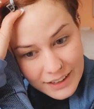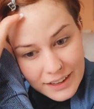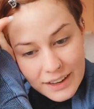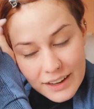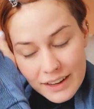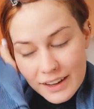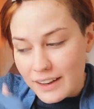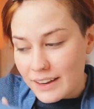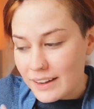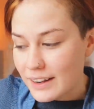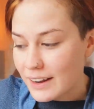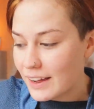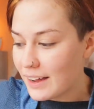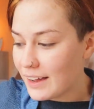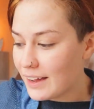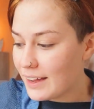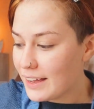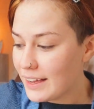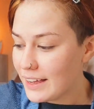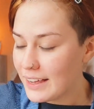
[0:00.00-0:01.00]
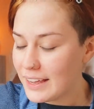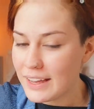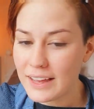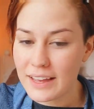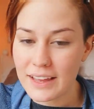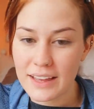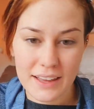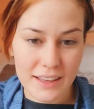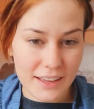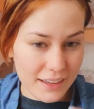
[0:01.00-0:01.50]
And I
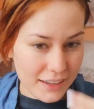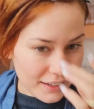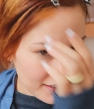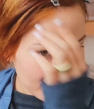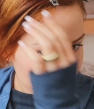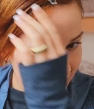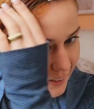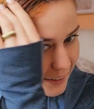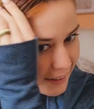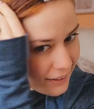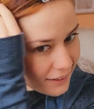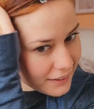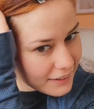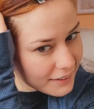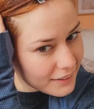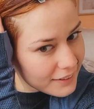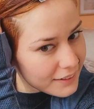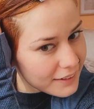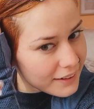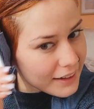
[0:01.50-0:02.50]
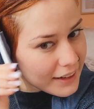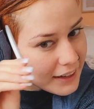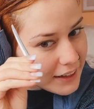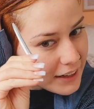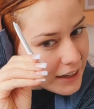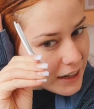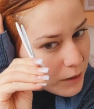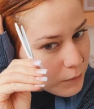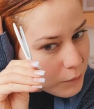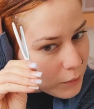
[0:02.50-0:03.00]
had a
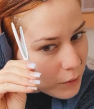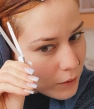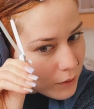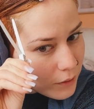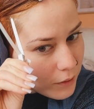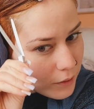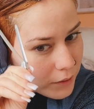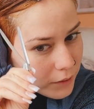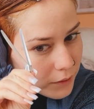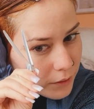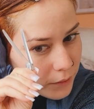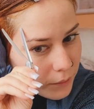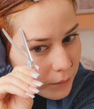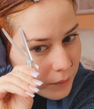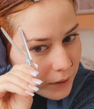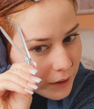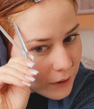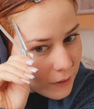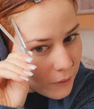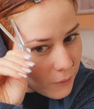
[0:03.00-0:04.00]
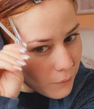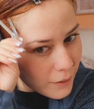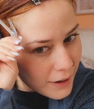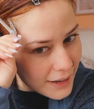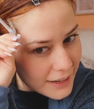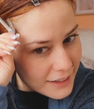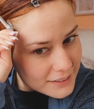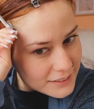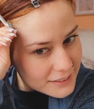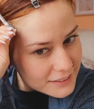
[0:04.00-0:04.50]
couple
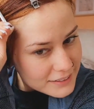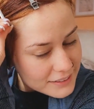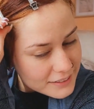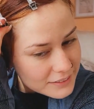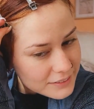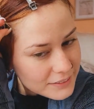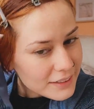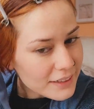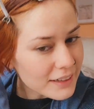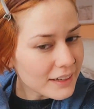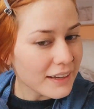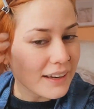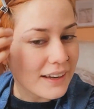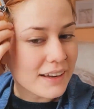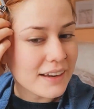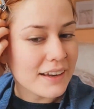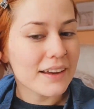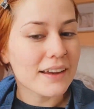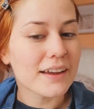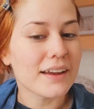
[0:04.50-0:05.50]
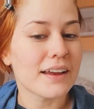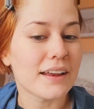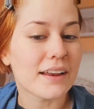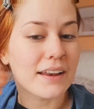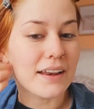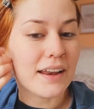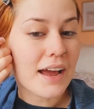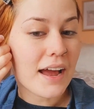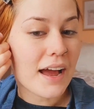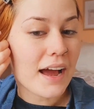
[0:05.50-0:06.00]
requests, and
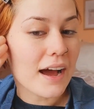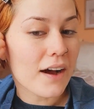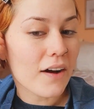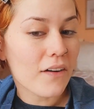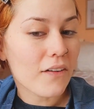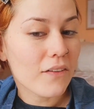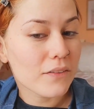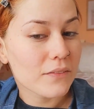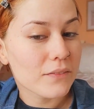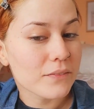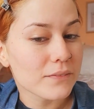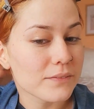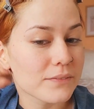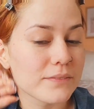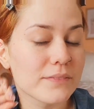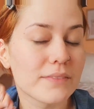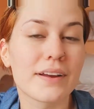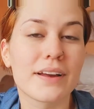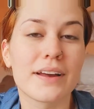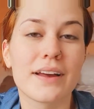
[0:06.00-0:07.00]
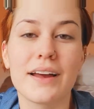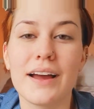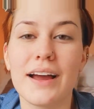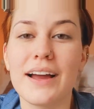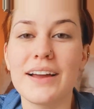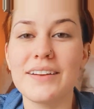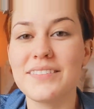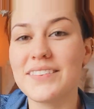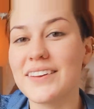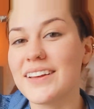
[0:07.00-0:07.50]
now
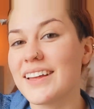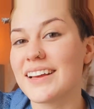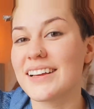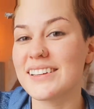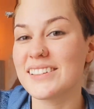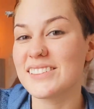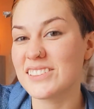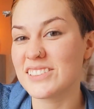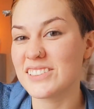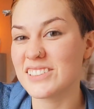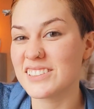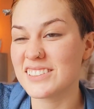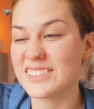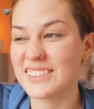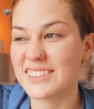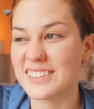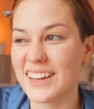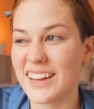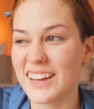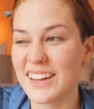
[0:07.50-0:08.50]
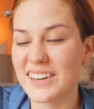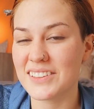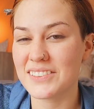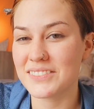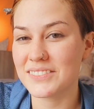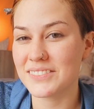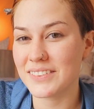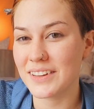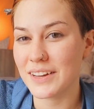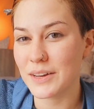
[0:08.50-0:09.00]
I feel like it's just kind
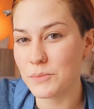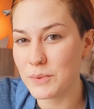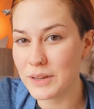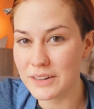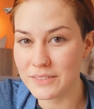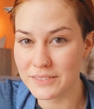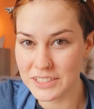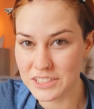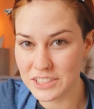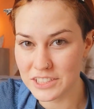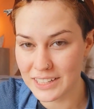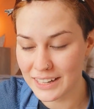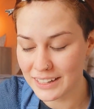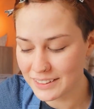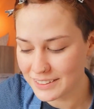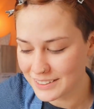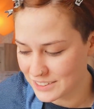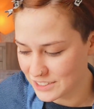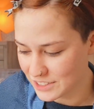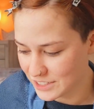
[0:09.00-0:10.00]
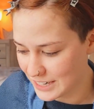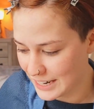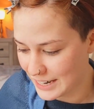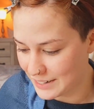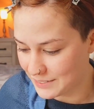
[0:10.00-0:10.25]
of a bit of a challenge day.